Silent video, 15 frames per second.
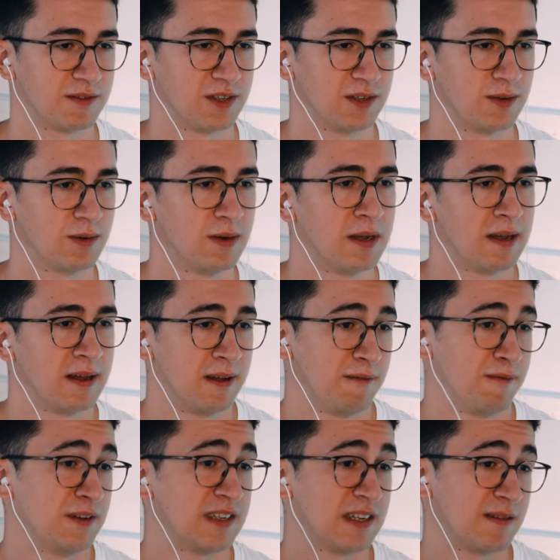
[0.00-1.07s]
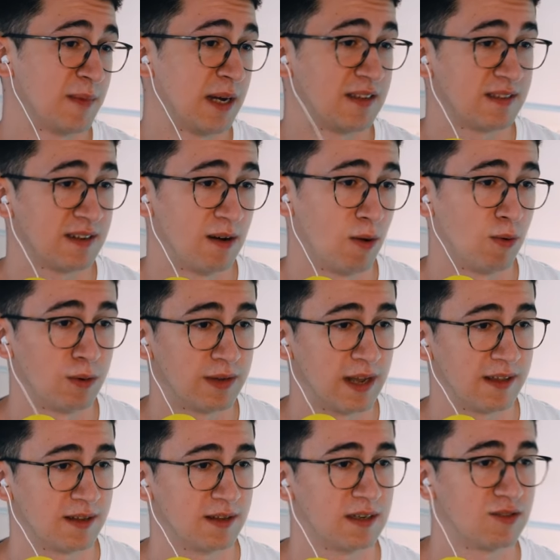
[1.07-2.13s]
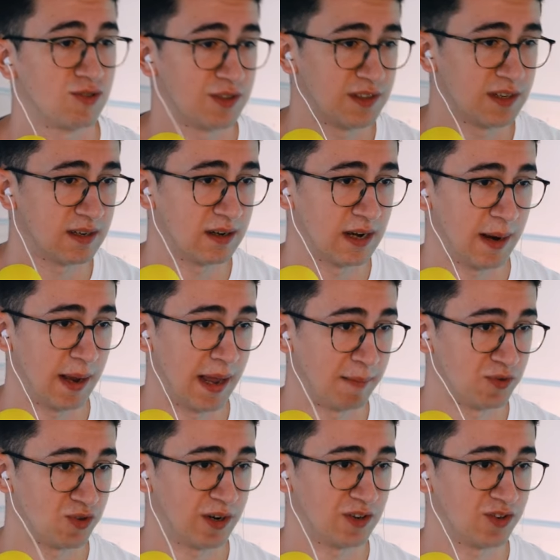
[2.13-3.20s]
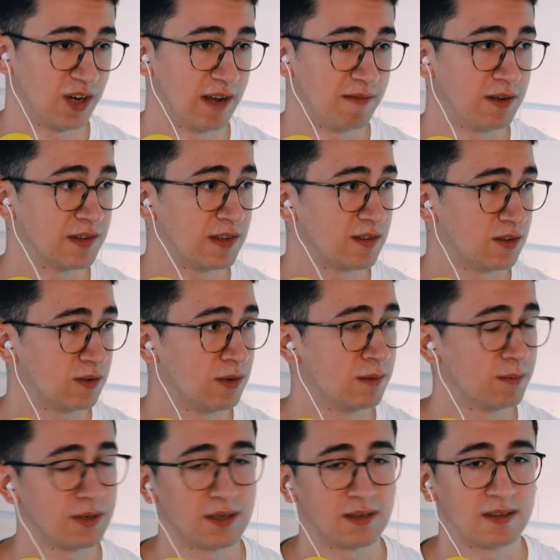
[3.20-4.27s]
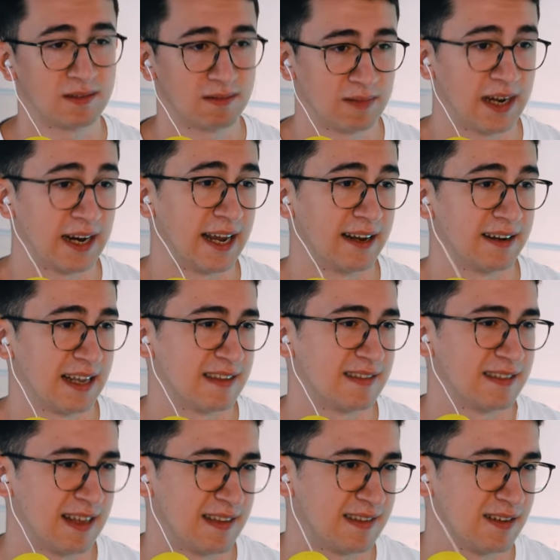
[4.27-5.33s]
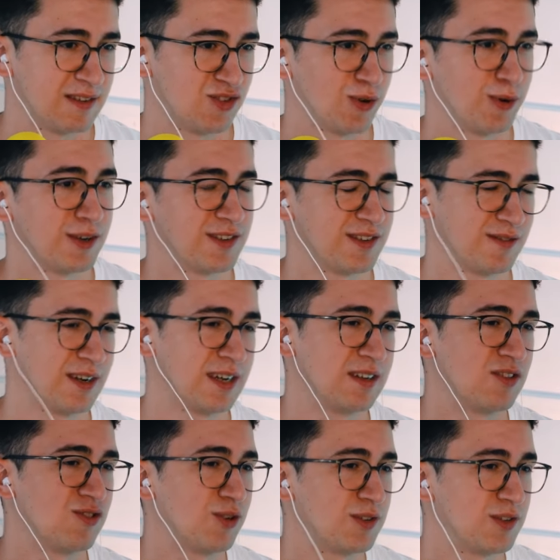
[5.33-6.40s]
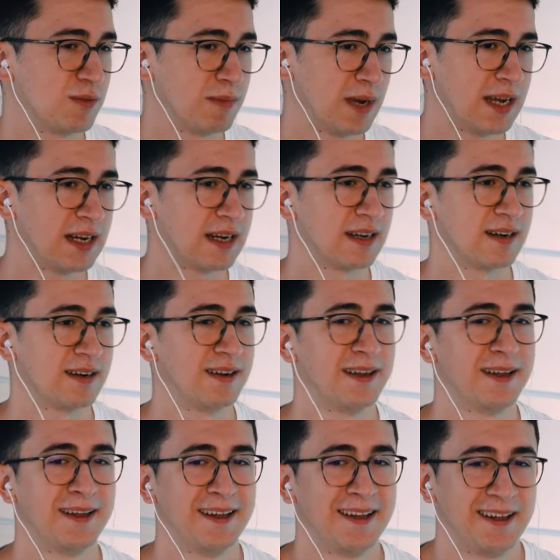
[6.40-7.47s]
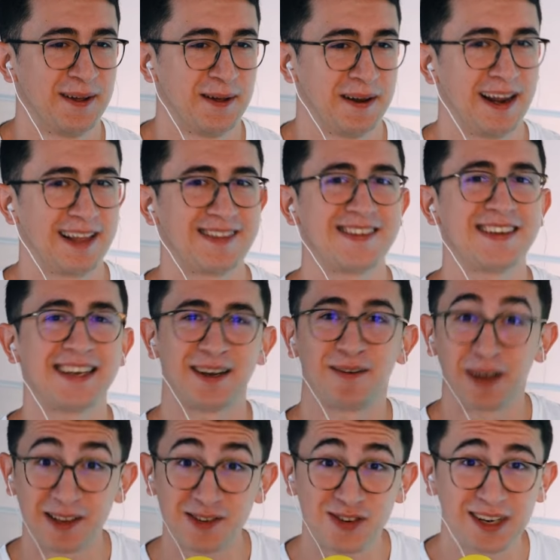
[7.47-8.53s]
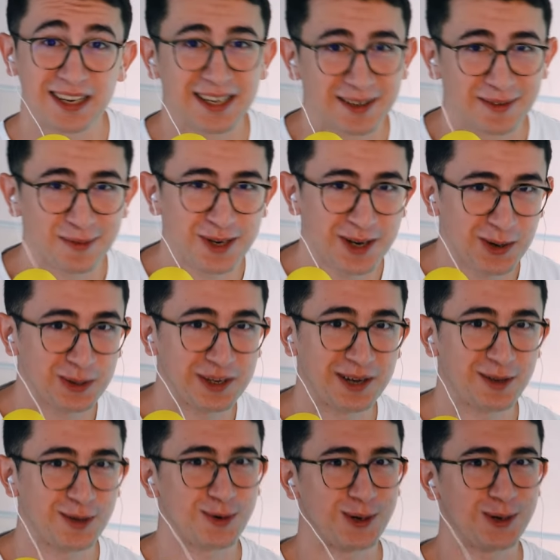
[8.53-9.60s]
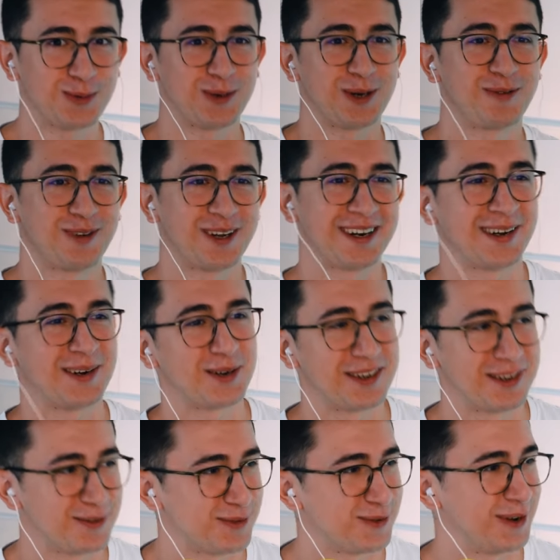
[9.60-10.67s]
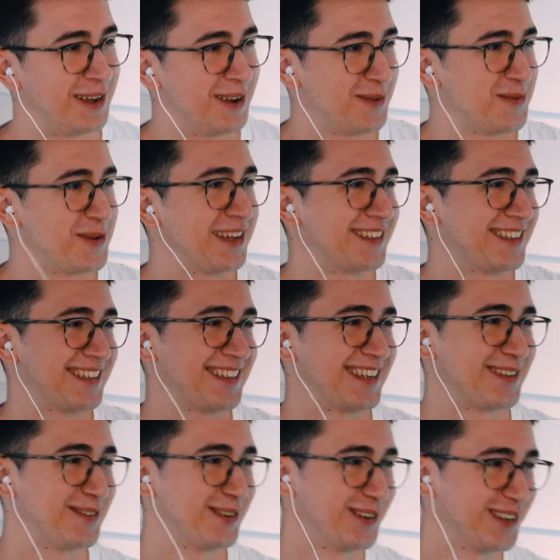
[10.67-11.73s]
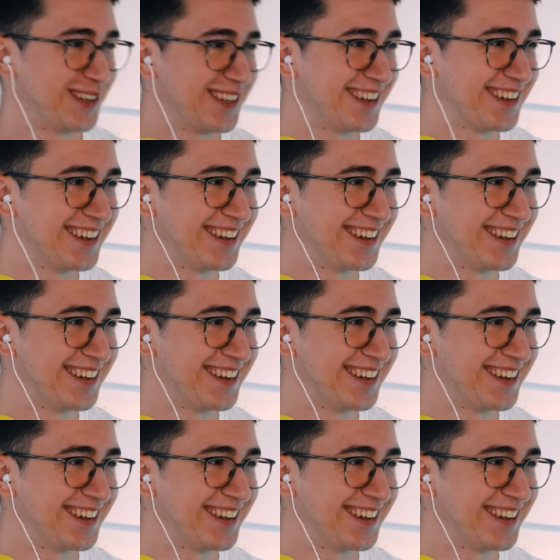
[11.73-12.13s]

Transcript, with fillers: So physics might still hold other interesting abstraction levels and so on. But then again, that's the choice, right? The choice you make. And let's see, eventually, if we go down the road, we'll find out if we are successful or not.